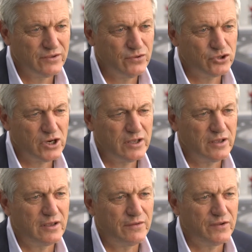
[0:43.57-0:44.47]

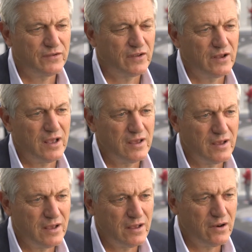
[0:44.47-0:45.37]
Usually, if it's
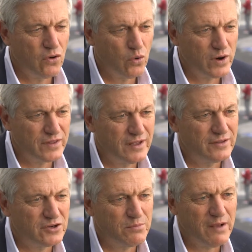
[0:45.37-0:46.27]
lower
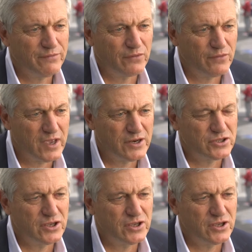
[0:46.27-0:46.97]
than three months of age,